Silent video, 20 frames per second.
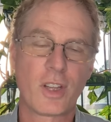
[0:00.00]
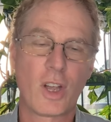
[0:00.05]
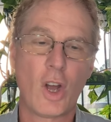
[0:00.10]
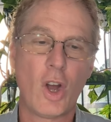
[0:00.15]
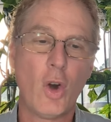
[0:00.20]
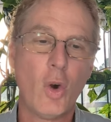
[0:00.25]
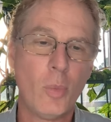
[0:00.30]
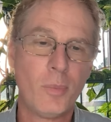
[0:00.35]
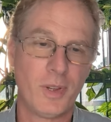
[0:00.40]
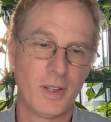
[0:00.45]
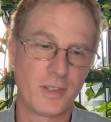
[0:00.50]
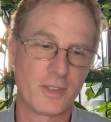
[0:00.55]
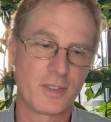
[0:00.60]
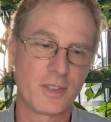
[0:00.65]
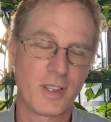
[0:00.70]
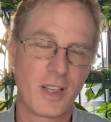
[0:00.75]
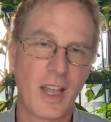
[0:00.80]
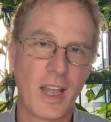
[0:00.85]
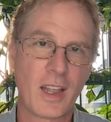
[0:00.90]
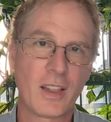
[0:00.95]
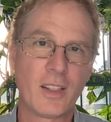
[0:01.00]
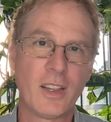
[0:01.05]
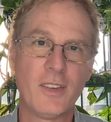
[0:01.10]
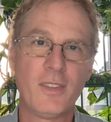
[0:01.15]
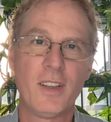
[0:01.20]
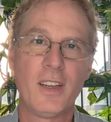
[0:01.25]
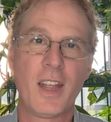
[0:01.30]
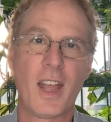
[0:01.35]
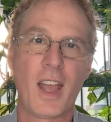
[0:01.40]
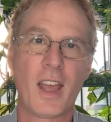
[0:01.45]
They're homeless,
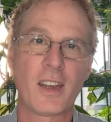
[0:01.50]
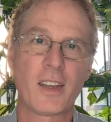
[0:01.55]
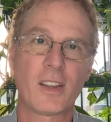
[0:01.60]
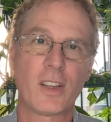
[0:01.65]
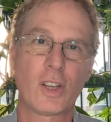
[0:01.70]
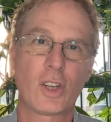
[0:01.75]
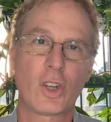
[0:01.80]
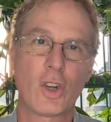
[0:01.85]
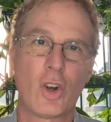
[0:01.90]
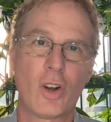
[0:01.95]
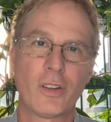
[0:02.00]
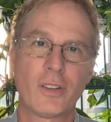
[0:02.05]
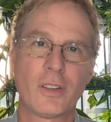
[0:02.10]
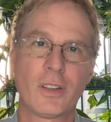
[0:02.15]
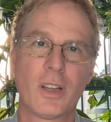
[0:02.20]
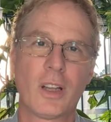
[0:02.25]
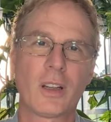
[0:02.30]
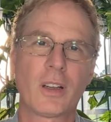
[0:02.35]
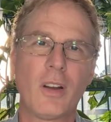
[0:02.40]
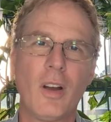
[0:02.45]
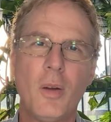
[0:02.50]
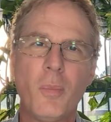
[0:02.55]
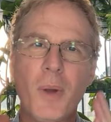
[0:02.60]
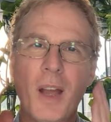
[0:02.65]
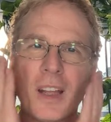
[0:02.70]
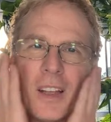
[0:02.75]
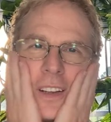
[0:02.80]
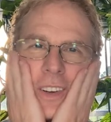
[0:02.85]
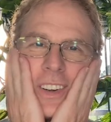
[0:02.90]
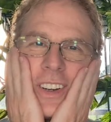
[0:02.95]
living out of their cars. They're like, oh
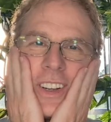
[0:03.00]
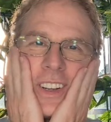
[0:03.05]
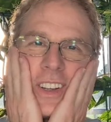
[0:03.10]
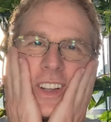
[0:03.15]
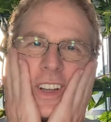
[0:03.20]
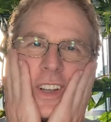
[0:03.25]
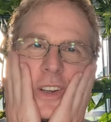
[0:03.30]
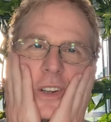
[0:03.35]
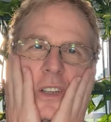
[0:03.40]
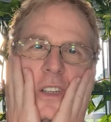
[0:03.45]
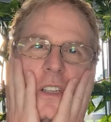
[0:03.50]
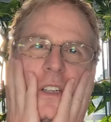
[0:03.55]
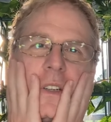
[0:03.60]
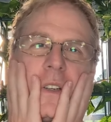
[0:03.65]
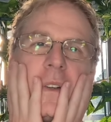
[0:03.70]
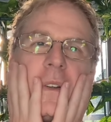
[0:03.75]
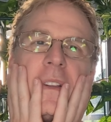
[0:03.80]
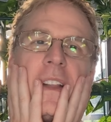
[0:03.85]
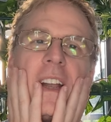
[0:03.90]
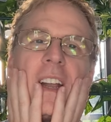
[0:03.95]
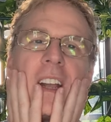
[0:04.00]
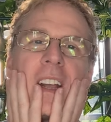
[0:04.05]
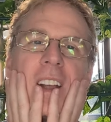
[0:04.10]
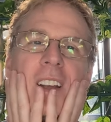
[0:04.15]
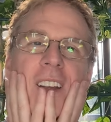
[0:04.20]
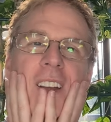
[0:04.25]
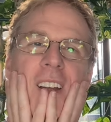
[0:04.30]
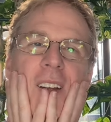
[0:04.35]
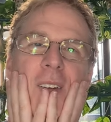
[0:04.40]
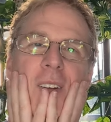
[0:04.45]
my goodness, I couldn't do that. I
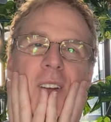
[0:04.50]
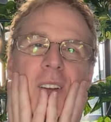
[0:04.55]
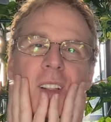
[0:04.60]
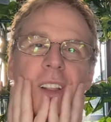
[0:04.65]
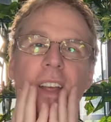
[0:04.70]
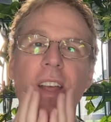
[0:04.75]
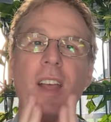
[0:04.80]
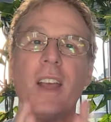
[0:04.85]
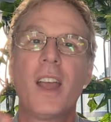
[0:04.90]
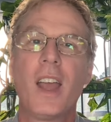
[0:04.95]
could never do it.